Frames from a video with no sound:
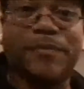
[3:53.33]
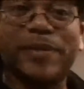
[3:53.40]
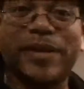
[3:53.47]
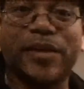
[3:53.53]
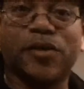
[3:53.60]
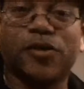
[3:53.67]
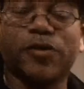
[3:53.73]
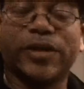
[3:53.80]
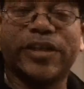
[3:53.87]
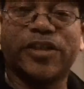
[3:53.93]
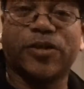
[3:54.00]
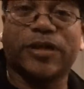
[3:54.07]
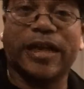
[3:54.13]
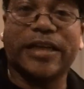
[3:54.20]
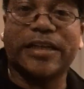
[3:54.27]
that Pinot
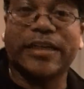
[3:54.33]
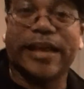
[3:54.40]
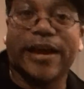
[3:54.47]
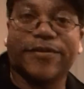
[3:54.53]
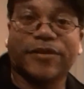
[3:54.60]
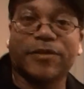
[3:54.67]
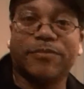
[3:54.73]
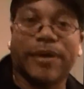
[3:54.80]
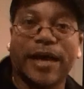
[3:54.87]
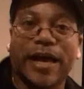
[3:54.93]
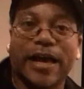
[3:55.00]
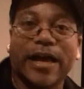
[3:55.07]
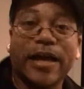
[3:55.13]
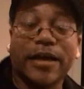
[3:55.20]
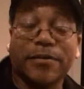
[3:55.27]
Grigio that I didn't have to
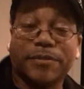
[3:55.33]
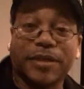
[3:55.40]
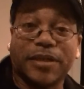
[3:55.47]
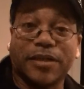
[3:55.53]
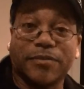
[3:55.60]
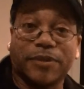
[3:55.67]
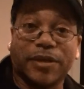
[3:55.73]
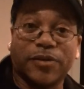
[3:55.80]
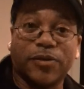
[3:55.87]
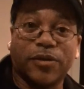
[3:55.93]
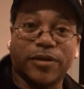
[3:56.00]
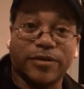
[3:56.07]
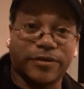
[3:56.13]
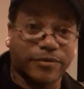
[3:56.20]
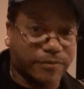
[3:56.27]
buy because my
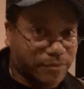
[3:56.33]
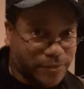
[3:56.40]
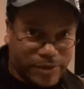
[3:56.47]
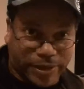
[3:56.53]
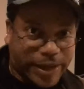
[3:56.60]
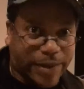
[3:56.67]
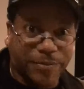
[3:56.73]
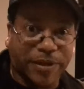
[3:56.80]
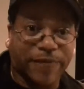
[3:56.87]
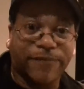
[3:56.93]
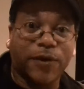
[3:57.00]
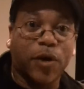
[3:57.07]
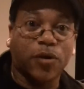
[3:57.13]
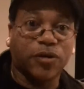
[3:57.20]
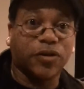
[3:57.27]
daughter gave me a
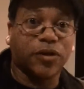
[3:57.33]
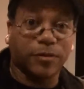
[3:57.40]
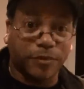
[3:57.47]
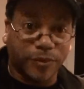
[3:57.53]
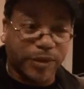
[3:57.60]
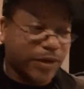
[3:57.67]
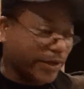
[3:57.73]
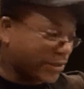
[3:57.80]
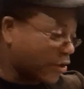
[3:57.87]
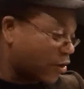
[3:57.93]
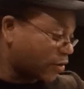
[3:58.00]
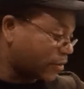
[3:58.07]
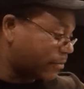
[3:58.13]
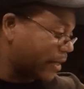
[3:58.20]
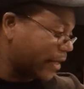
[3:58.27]
falsehood, we already
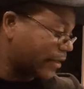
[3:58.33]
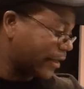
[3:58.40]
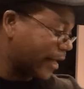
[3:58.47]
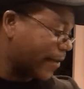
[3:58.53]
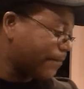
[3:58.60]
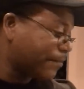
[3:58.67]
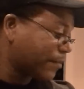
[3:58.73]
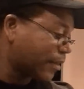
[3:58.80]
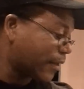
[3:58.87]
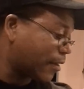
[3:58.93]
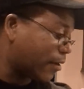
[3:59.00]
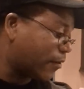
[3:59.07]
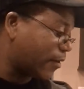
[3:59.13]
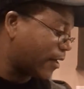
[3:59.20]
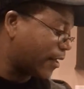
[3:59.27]
talked about that. Leave
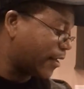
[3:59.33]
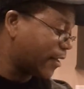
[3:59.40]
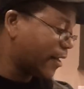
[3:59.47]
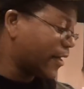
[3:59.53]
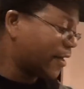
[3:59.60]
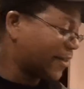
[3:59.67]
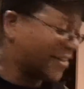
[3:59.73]
All right.